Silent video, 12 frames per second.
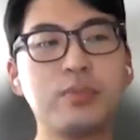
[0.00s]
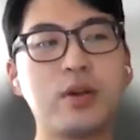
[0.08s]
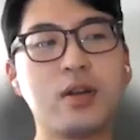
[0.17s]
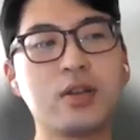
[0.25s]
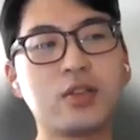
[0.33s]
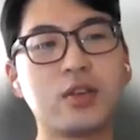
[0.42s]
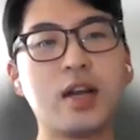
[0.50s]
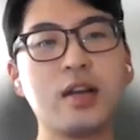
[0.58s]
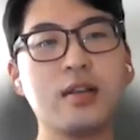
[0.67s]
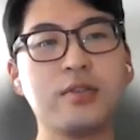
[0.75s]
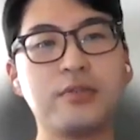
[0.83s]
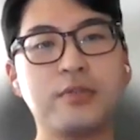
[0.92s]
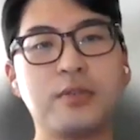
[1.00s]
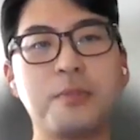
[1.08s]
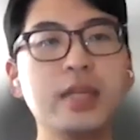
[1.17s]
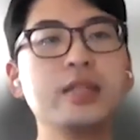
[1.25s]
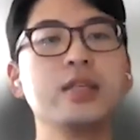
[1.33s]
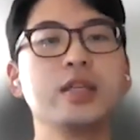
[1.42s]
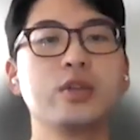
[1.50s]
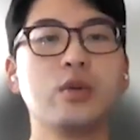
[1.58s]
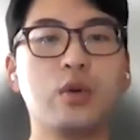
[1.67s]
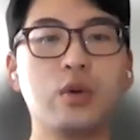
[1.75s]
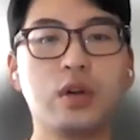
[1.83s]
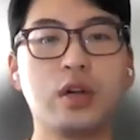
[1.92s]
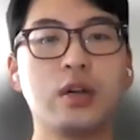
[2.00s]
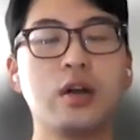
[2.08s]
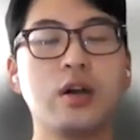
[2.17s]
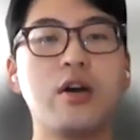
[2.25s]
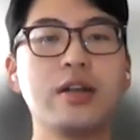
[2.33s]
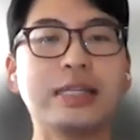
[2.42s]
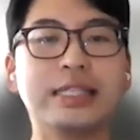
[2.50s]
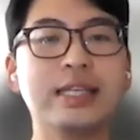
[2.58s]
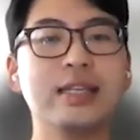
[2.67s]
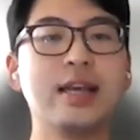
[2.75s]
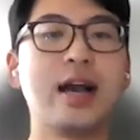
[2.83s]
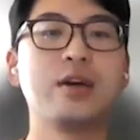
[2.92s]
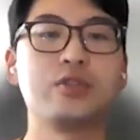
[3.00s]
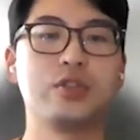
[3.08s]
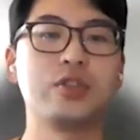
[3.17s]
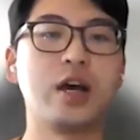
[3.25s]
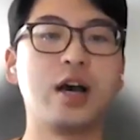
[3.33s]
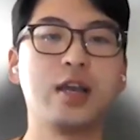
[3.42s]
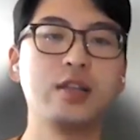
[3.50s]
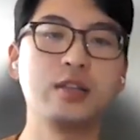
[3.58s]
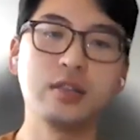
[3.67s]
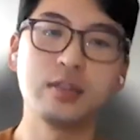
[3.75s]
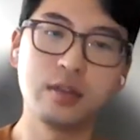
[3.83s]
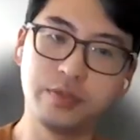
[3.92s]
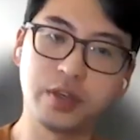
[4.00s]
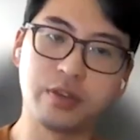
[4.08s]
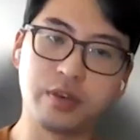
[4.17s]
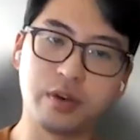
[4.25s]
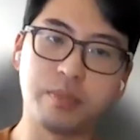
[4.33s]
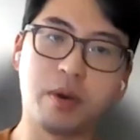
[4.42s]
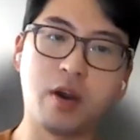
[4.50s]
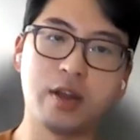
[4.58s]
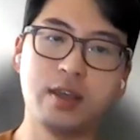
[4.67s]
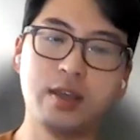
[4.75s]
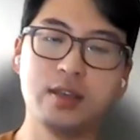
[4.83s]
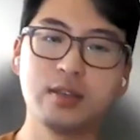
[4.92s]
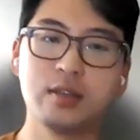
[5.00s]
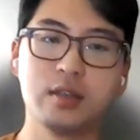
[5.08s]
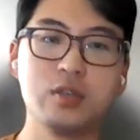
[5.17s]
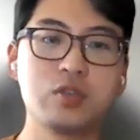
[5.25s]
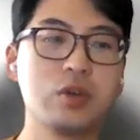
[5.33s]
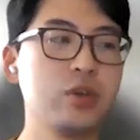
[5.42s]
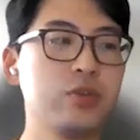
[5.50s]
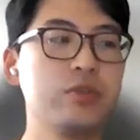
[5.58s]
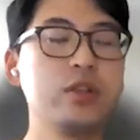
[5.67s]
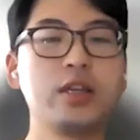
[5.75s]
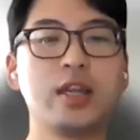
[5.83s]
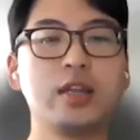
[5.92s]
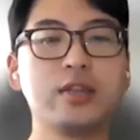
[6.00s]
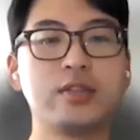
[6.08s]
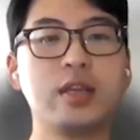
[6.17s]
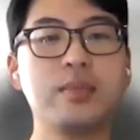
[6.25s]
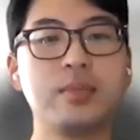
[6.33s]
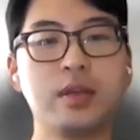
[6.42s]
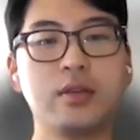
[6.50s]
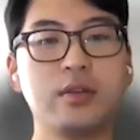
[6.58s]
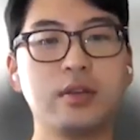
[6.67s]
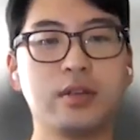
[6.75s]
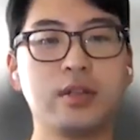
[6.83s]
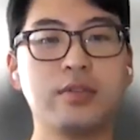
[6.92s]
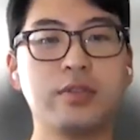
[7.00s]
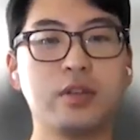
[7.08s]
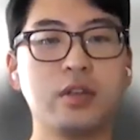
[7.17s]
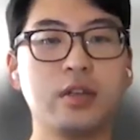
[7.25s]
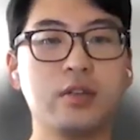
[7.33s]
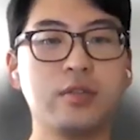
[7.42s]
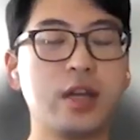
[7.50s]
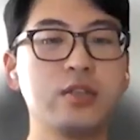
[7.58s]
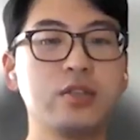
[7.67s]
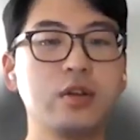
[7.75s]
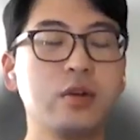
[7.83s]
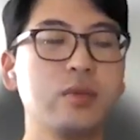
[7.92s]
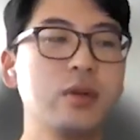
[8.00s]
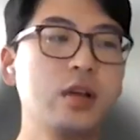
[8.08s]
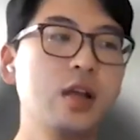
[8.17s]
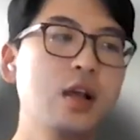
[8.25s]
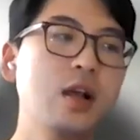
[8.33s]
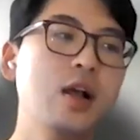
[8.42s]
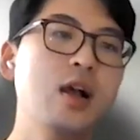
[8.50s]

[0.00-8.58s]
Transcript: food products are kind of blended or are indeed outside via third party. And so you're really getting the same thing under a different hood, right? So mm-hmm.